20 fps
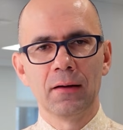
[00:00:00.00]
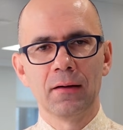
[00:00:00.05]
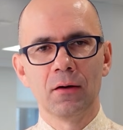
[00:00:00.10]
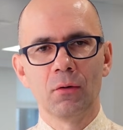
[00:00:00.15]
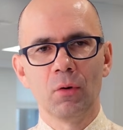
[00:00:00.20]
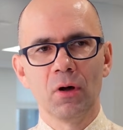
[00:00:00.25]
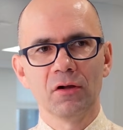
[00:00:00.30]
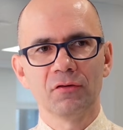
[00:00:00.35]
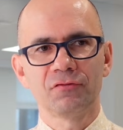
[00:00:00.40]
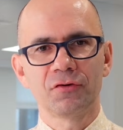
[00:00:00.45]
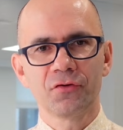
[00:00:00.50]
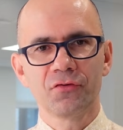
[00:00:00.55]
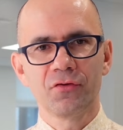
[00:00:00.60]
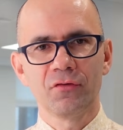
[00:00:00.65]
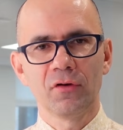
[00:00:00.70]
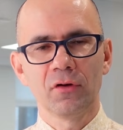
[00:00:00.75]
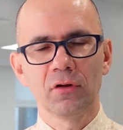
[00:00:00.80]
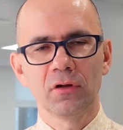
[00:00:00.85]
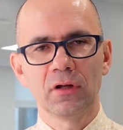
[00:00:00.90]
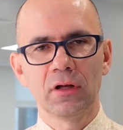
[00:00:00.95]
Well, first of
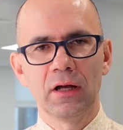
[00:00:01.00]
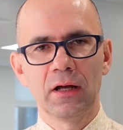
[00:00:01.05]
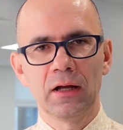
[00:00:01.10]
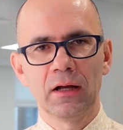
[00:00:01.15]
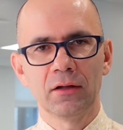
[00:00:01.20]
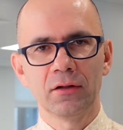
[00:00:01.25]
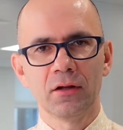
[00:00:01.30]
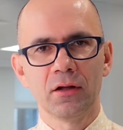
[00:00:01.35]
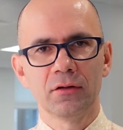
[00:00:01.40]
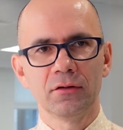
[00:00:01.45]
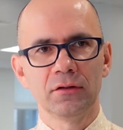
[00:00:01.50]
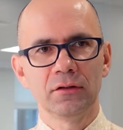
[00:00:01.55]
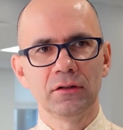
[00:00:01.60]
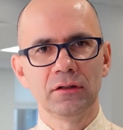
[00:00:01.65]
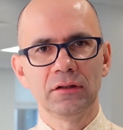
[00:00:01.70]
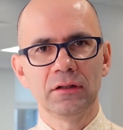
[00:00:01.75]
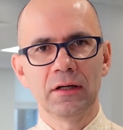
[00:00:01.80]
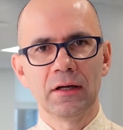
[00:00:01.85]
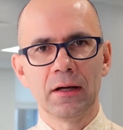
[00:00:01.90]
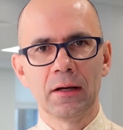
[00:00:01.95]
all,
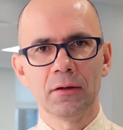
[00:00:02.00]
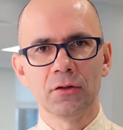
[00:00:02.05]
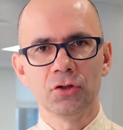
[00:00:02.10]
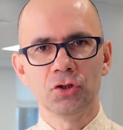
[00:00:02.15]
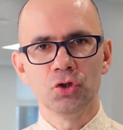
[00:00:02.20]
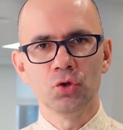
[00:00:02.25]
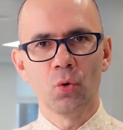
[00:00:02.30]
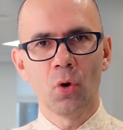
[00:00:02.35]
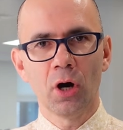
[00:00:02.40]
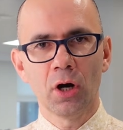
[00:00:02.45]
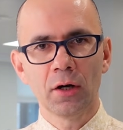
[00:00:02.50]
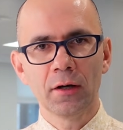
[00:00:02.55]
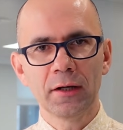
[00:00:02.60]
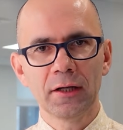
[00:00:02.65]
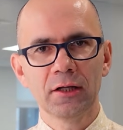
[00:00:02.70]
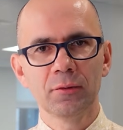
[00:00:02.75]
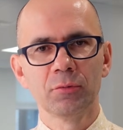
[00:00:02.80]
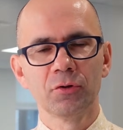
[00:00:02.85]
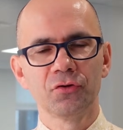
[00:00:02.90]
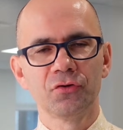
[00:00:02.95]
you are
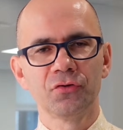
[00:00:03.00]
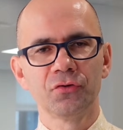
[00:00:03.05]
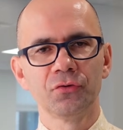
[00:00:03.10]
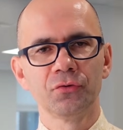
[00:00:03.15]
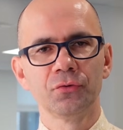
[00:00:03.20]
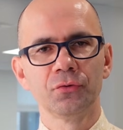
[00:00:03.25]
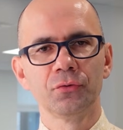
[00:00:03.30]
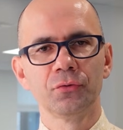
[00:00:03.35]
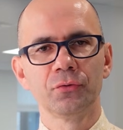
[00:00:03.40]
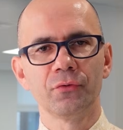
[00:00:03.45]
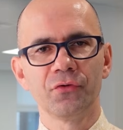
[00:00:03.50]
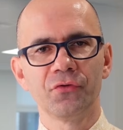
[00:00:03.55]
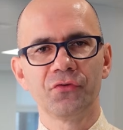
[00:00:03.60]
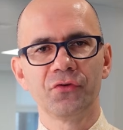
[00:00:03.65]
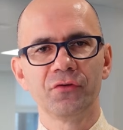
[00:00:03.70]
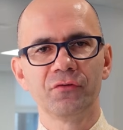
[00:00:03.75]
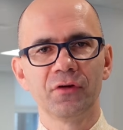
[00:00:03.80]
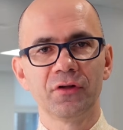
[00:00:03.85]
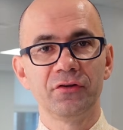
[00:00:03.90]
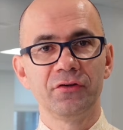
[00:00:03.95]
able to
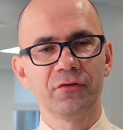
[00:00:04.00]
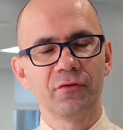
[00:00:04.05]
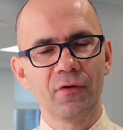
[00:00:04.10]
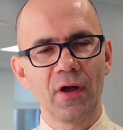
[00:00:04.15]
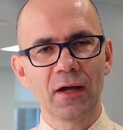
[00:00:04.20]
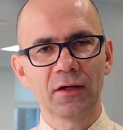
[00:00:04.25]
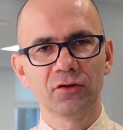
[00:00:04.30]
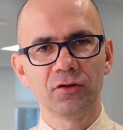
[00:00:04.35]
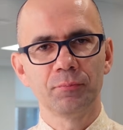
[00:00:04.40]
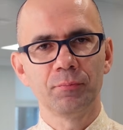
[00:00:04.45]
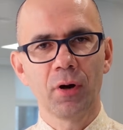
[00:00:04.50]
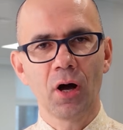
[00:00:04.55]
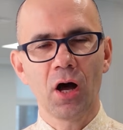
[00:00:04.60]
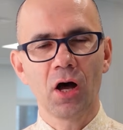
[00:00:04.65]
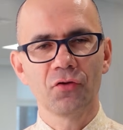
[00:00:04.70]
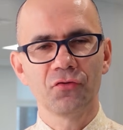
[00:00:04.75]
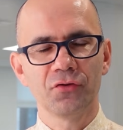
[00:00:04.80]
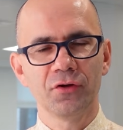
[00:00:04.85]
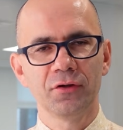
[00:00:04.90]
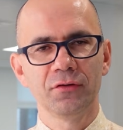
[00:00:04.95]
receive a direct
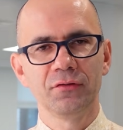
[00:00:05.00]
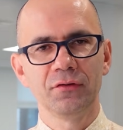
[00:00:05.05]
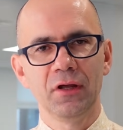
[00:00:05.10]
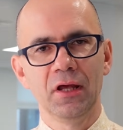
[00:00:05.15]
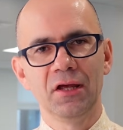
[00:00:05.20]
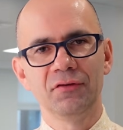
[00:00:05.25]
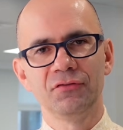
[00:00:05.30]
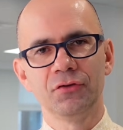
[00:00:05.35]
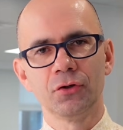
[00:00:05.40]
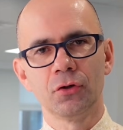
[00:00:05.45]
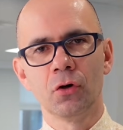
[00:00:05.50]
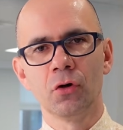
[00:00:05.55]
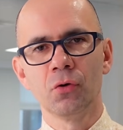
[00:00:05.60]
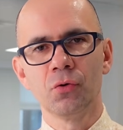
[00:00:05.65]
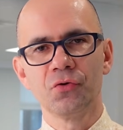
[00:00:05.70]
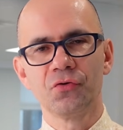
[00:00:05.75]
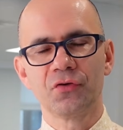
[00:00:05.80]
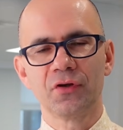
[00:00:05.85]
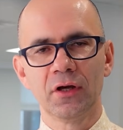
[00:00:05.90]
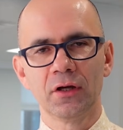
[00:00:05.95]
deposit if your
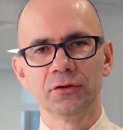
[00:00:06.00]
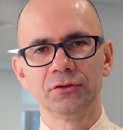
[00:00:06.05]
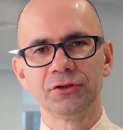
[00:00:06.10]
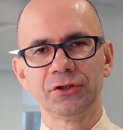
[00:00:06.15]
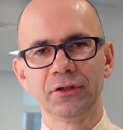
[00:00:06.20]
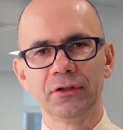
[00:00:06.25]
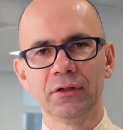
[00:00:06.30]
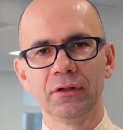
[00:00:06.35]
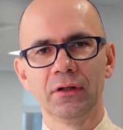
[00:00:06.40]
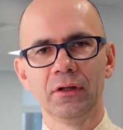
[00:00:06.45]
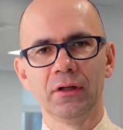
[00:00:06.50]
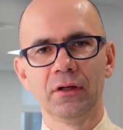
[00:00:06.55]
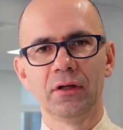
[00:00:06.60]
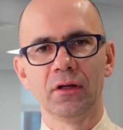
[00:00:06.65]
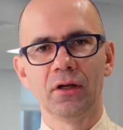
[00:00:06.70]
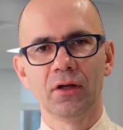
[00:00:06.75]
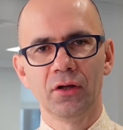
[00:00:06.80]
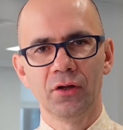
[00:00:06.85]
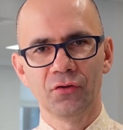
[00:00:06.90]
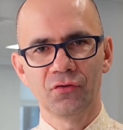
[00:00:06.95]
host country
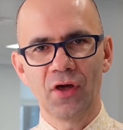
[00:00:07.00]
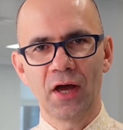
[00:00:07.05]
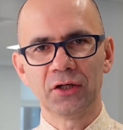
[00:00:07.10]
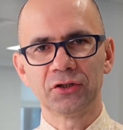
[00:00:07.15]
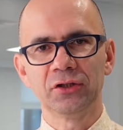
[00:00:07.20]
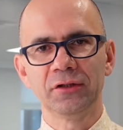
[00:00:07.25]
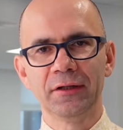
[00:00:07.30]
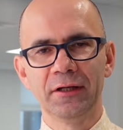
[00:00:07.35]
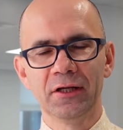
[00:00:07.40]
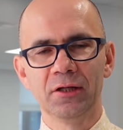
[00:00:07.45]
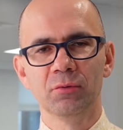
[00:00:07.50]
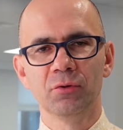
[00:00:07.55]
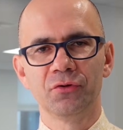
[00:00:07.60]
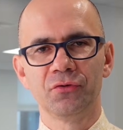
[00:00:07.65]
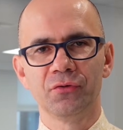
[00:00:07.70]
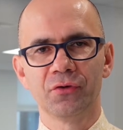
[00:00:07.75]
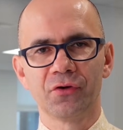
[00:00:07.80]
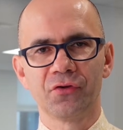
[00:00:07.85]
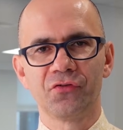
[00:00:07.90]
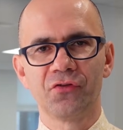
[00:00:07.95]
is actually able
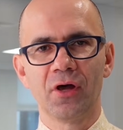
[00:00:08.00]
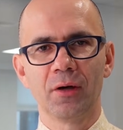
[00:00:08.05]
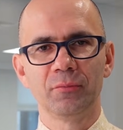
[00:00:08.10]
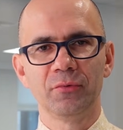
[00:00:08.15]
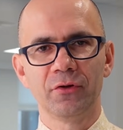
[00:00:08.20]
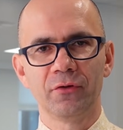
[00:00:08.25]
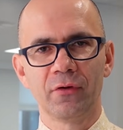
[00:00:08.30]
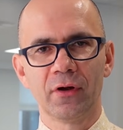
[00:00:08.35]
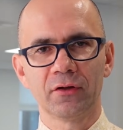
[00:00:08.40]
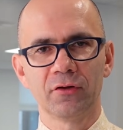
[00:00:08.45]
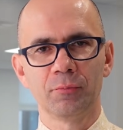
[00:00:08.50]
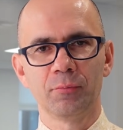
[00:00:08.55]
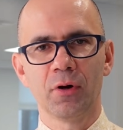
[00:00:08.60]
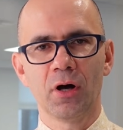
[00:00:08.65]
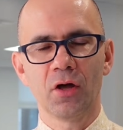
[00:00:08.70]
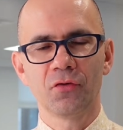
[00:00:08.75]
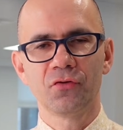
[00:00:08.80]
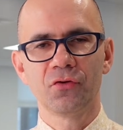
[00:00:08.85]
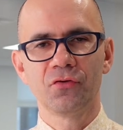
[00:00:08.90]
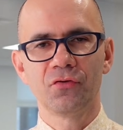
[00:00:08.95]
to accept direct
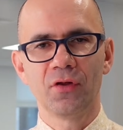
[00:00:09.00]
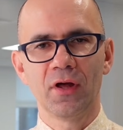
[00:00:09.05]
deposits.